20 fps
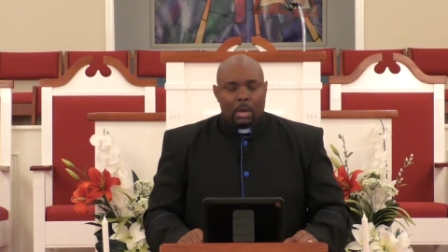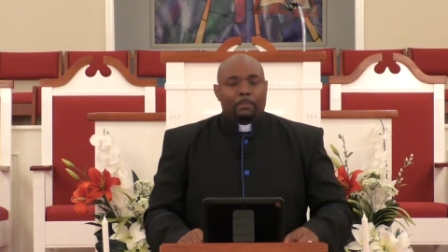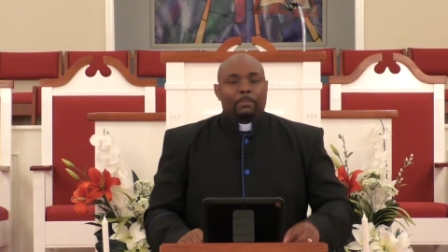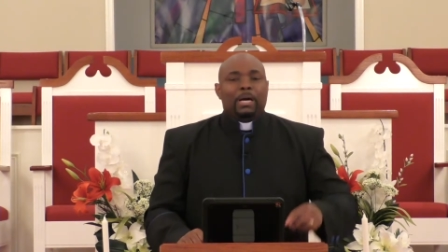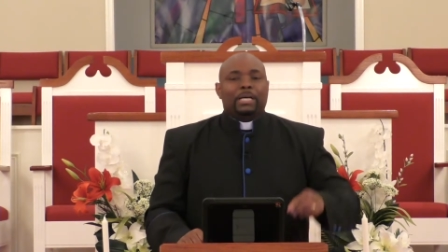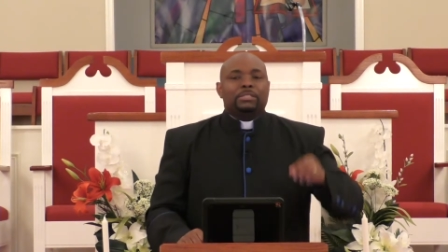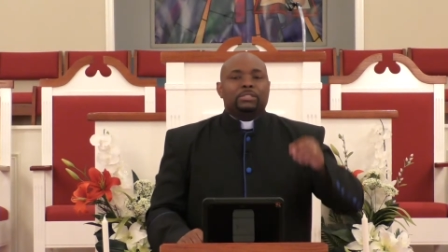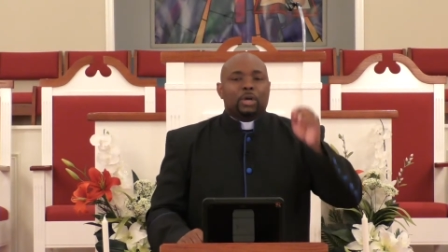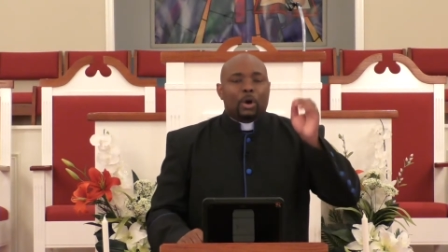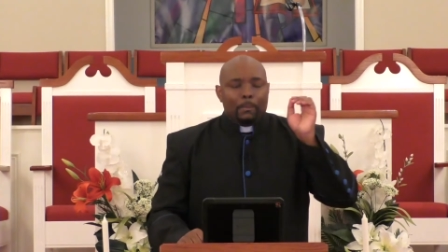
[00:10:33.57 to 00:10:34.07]

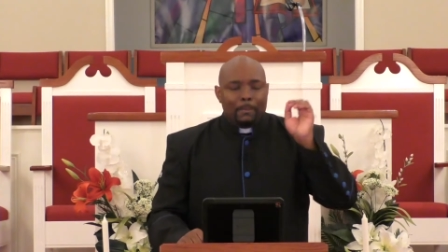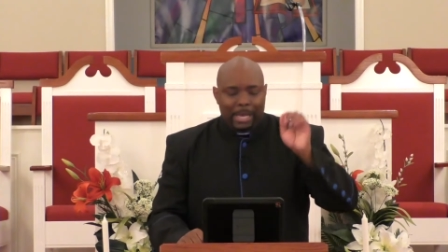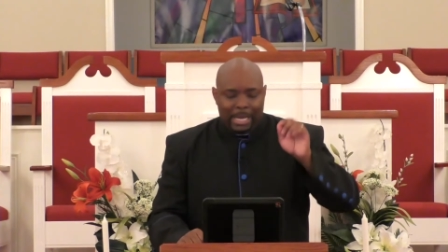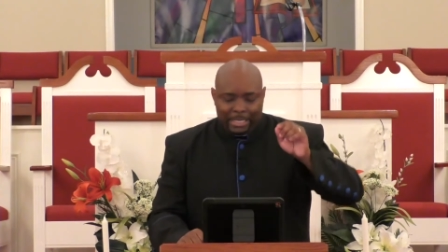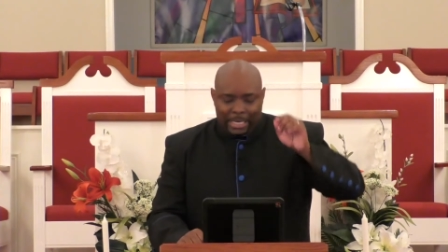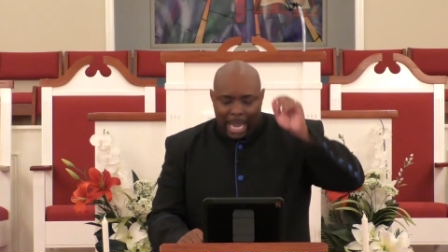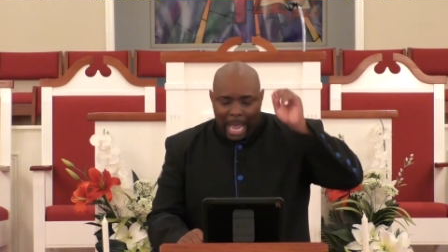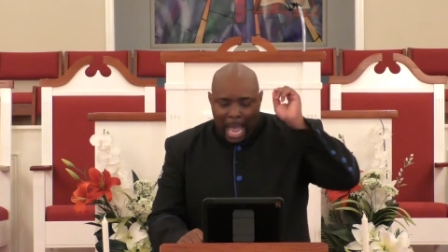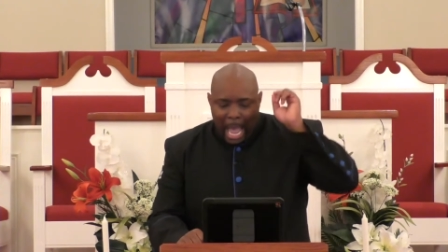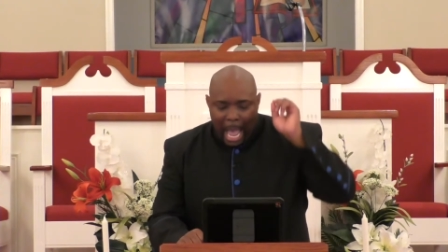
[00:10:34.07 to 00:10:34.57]
But no
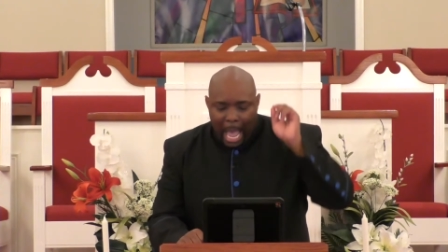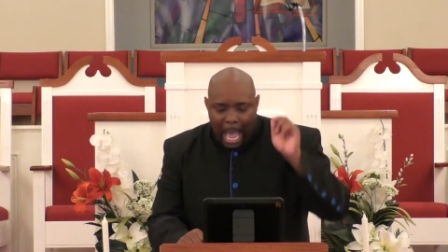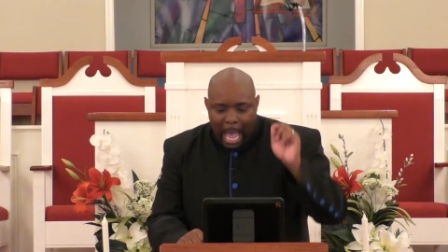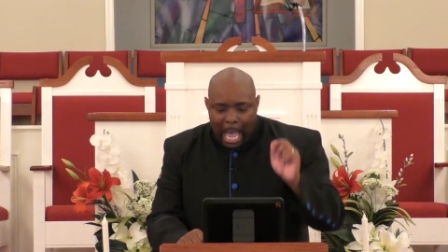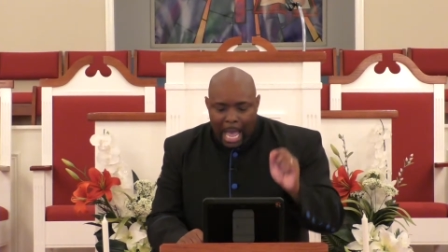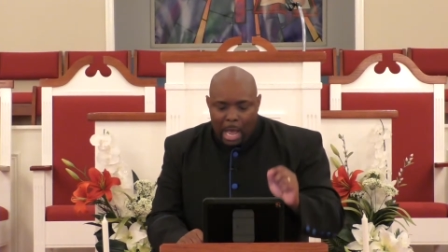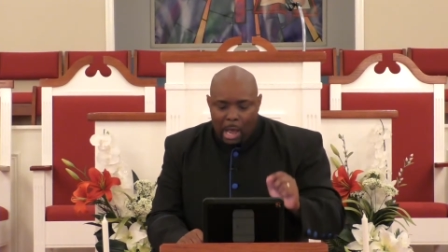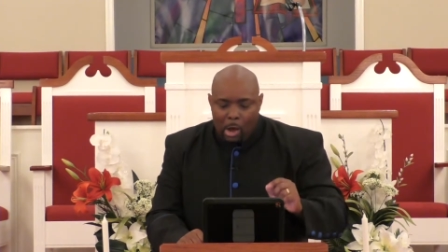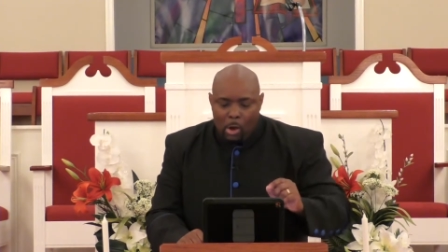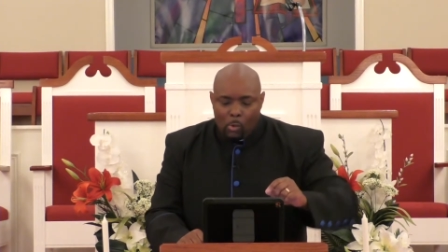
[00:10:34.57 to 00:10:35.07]
matter
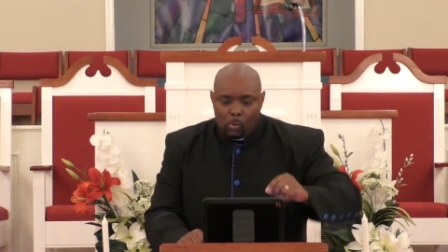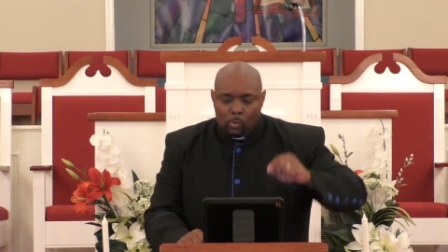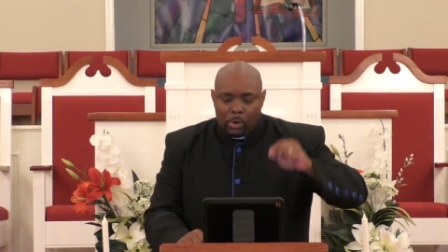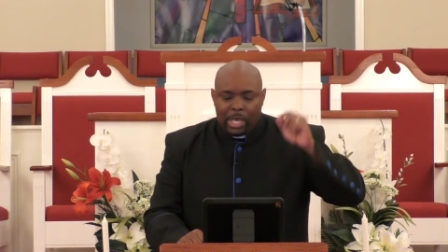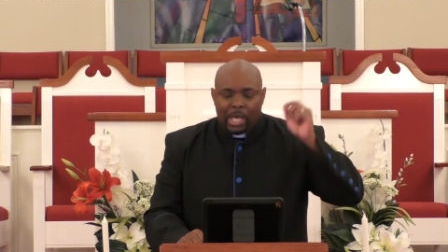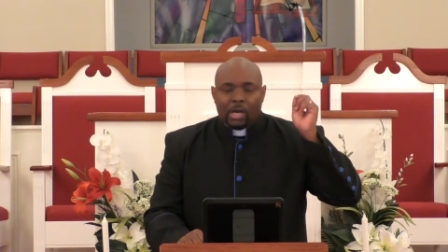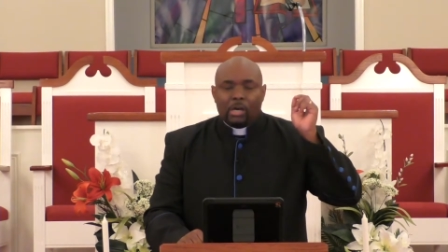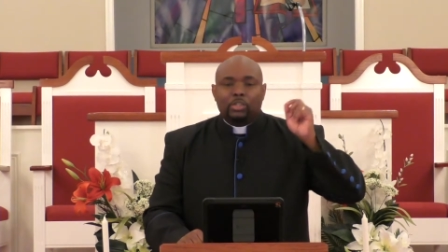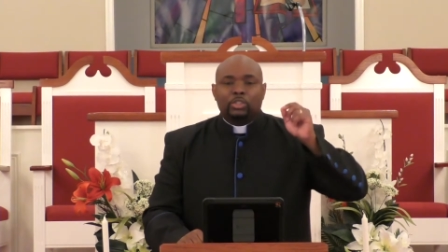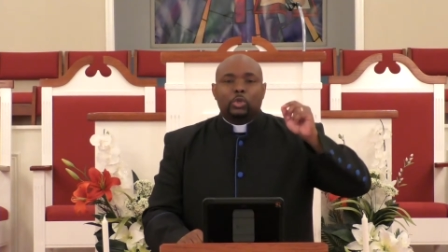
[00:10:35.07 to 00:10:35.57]
how
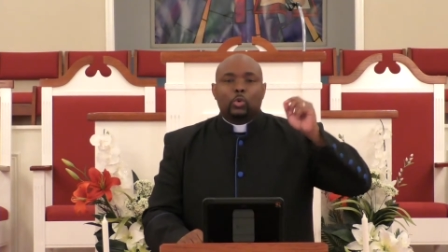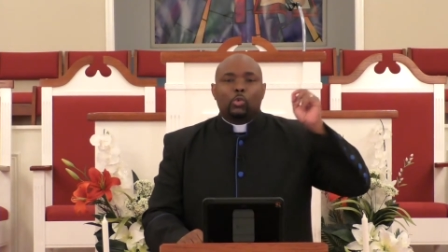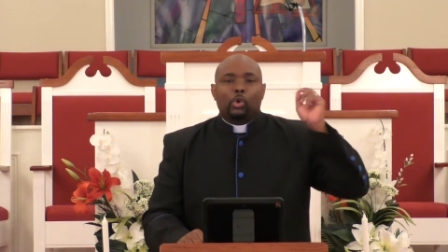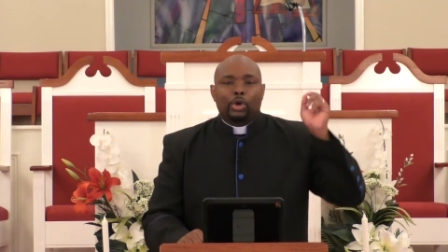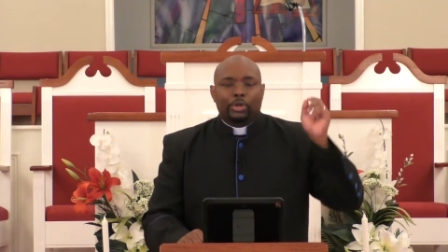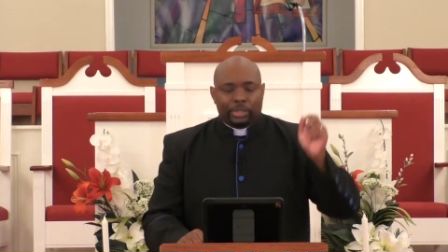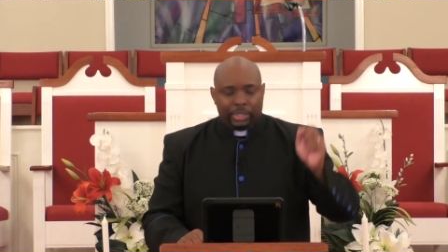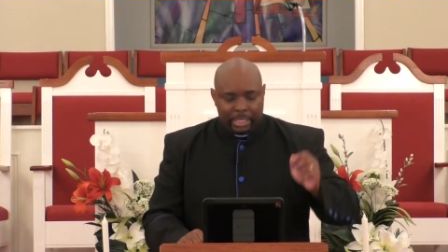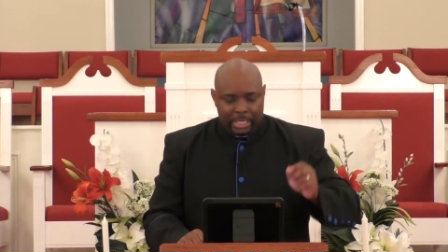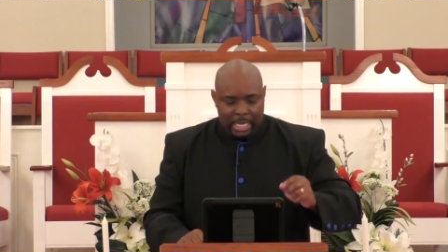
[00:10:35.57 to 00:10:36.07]
well the
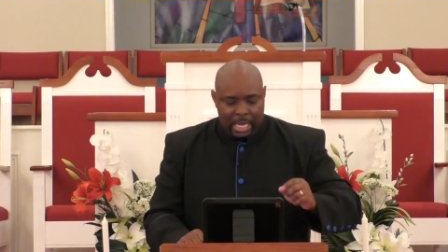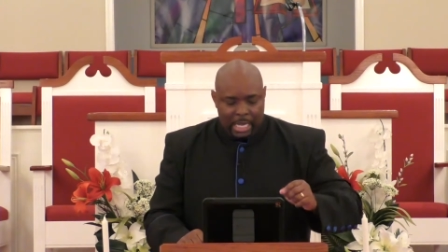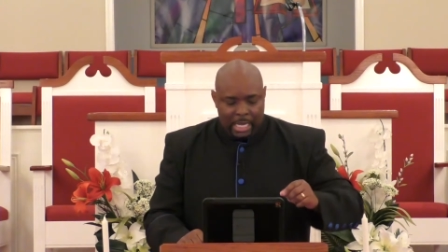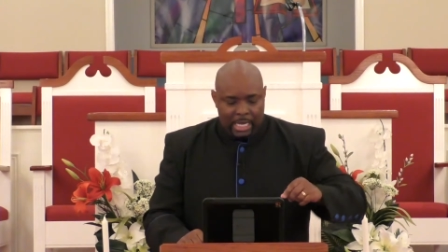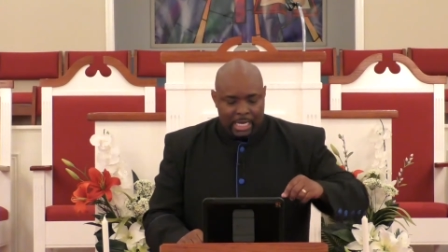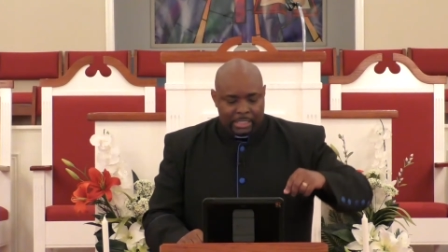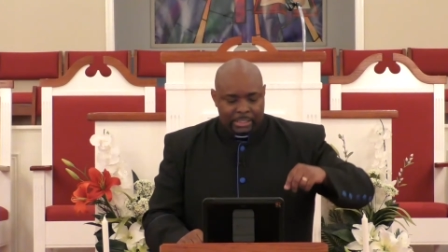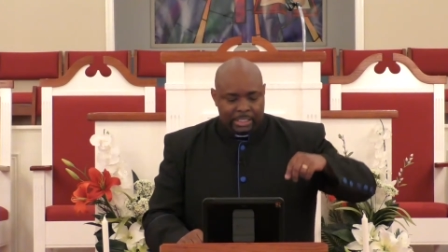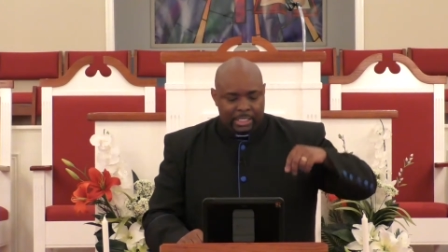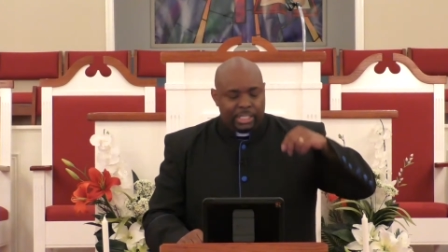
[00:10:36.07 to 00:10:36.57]
Word of
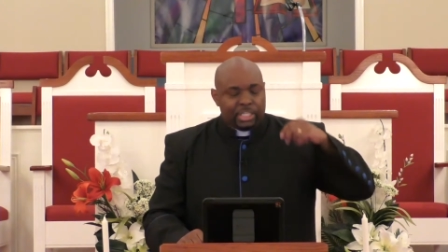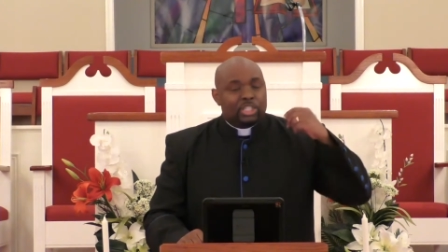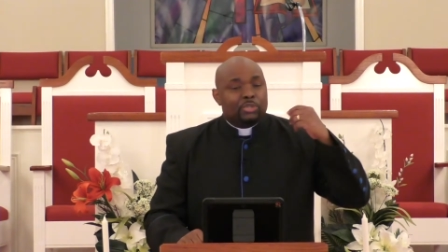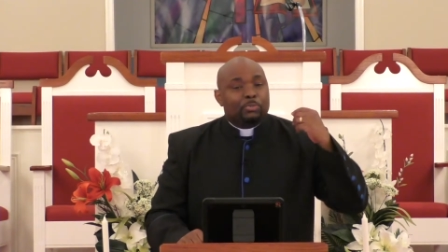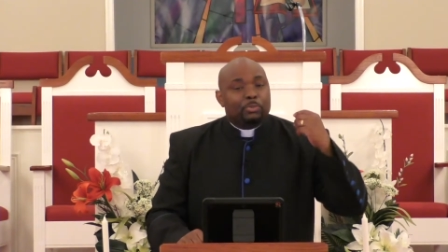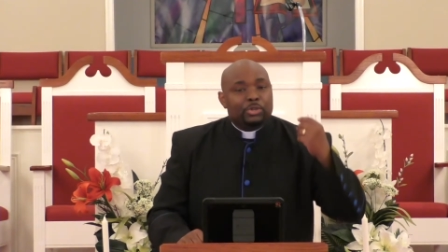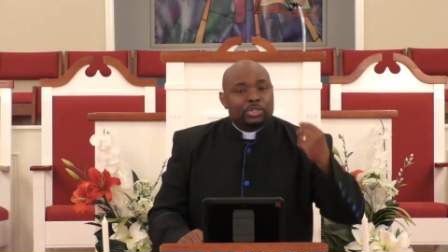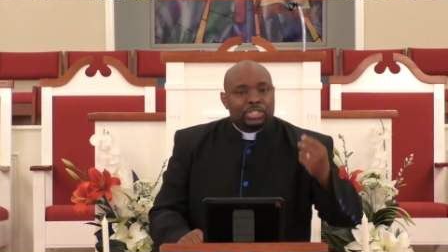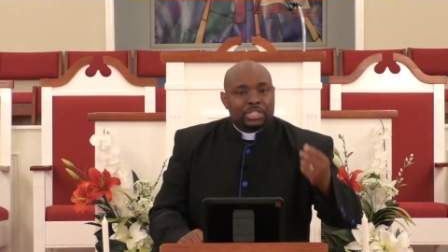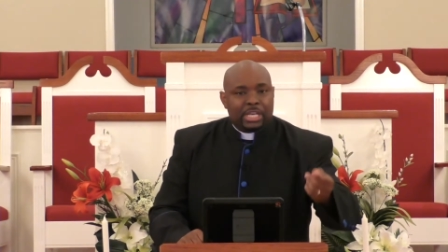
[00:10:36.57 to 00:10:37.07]
God is
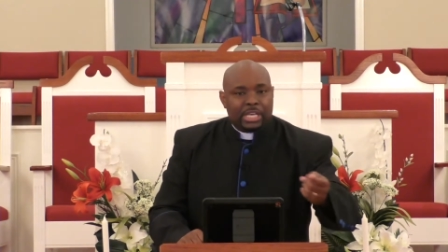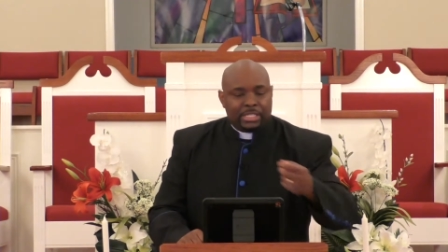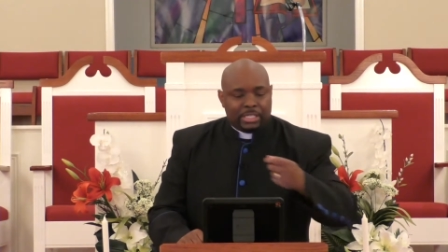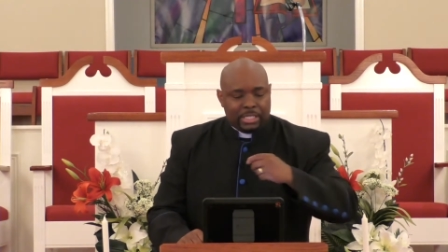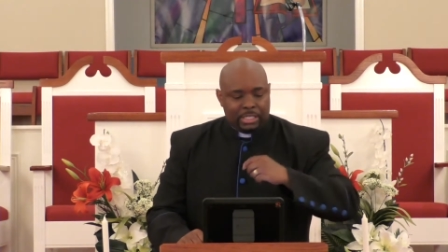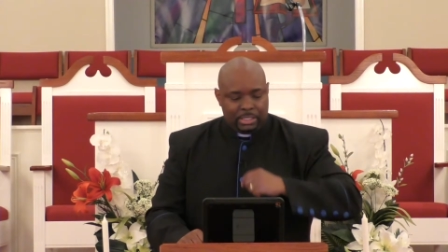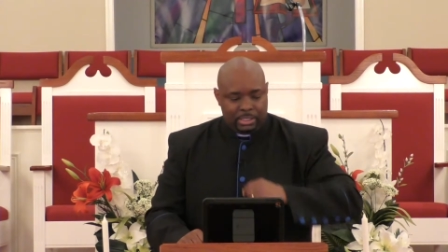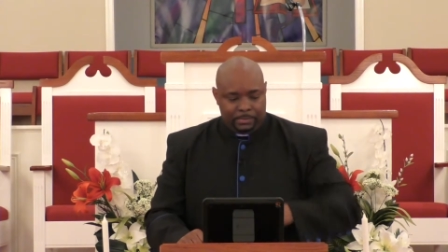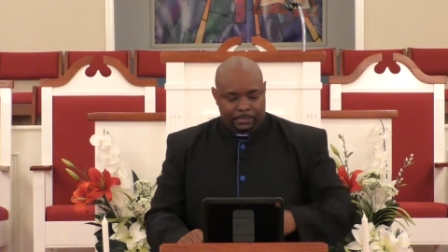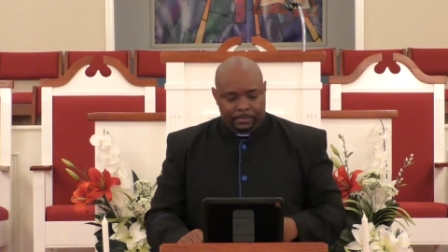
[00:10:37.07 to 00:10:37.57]

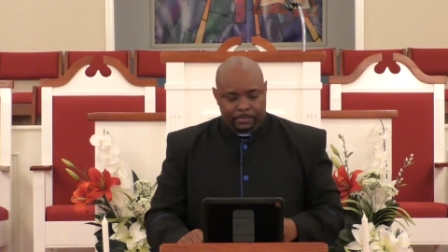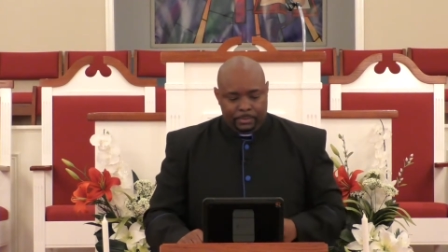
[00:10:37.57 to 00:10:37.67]
presented,